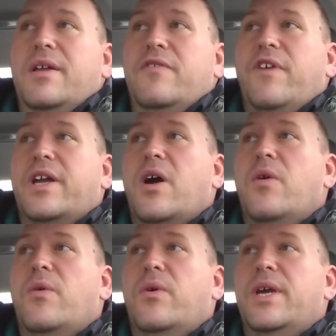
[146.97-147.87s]
If I
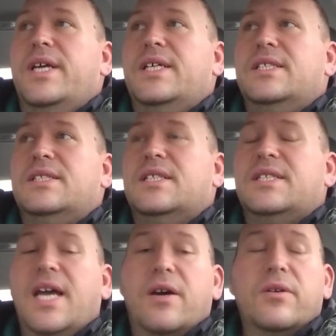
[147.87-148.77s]
go into
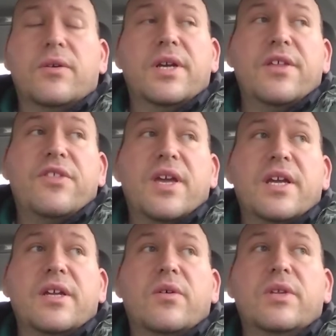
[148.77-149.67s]
town or
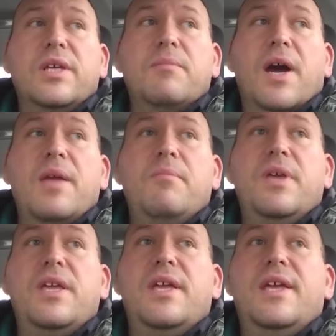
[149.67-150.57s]
anything, it only might
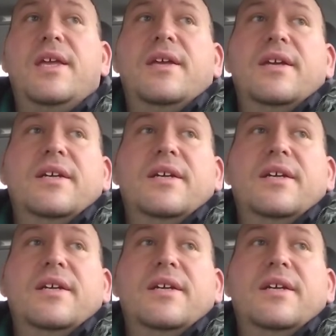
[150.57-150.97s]
be